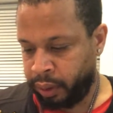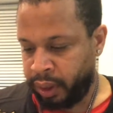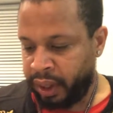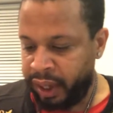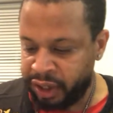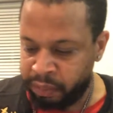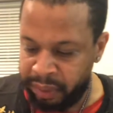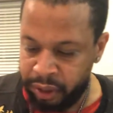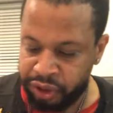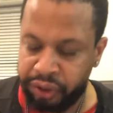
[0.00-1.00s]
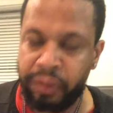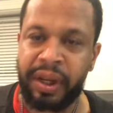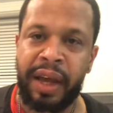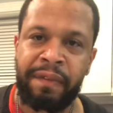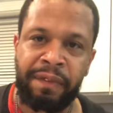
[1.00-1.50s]
His ministers
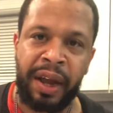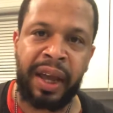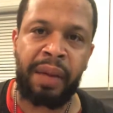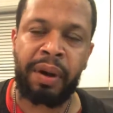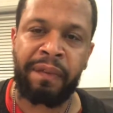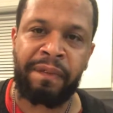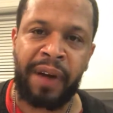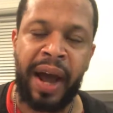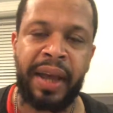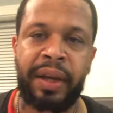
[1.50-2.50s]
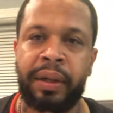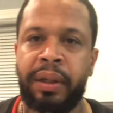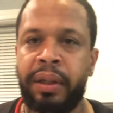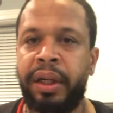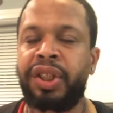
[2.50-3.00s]
a flame of fire.
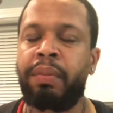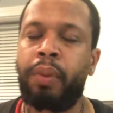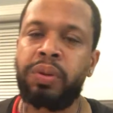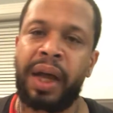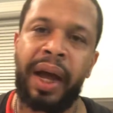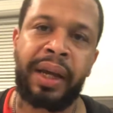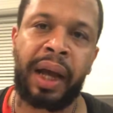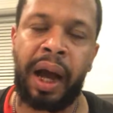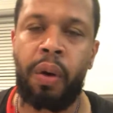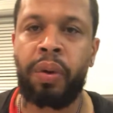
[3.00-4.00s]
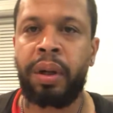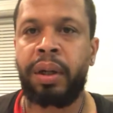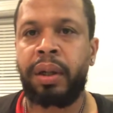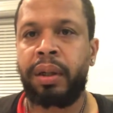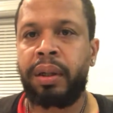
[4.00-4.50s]
This is the Most High, Yahweh.
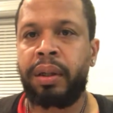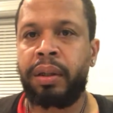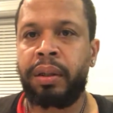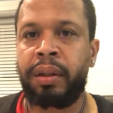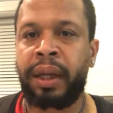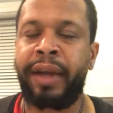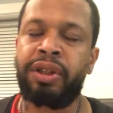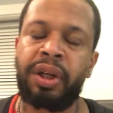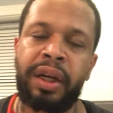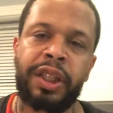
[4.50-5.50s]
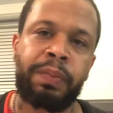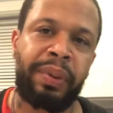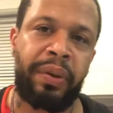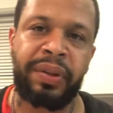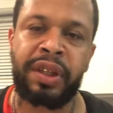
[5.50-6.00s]
The angels are his
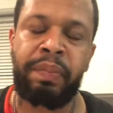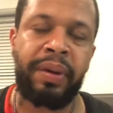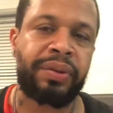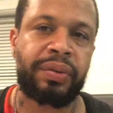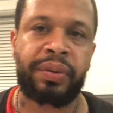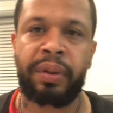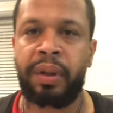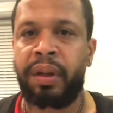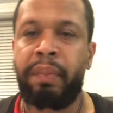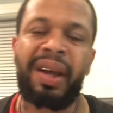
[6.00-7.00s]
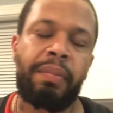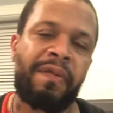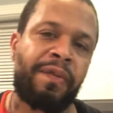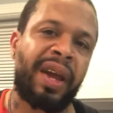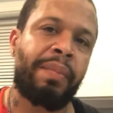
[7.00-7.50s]
spirits, his ministers. Make them a
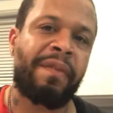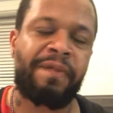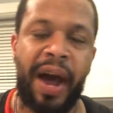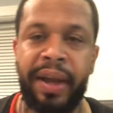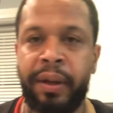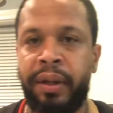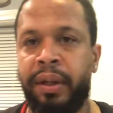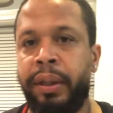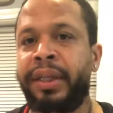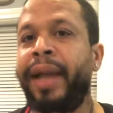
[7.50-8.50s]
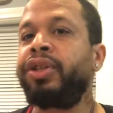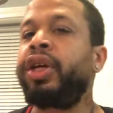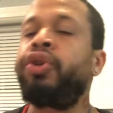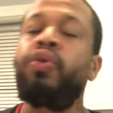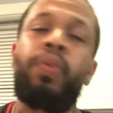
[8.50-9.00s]
flame of fire. These angels
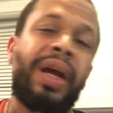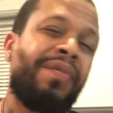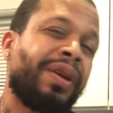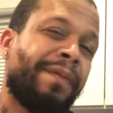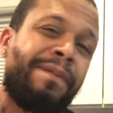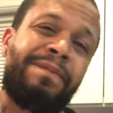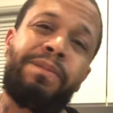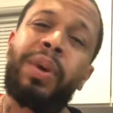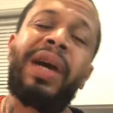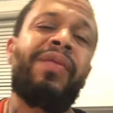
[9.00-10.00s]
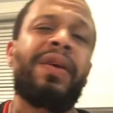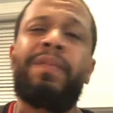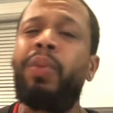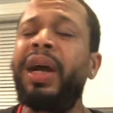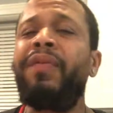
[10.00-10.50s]
can do whatever
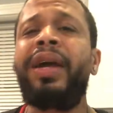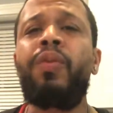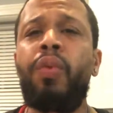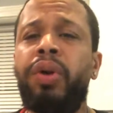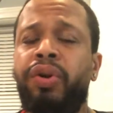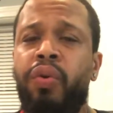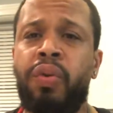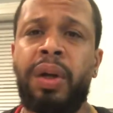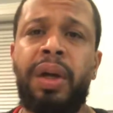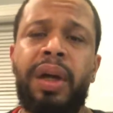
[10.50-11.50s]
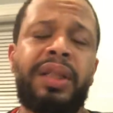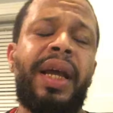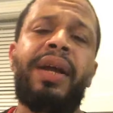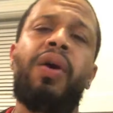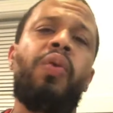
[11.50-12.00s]
they want to do, because
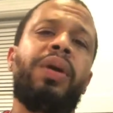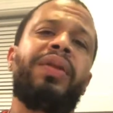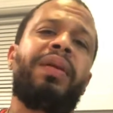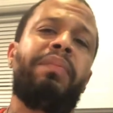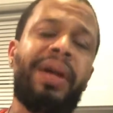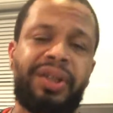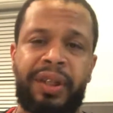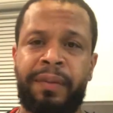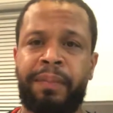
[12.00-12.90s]
they're in a whole nother dimension.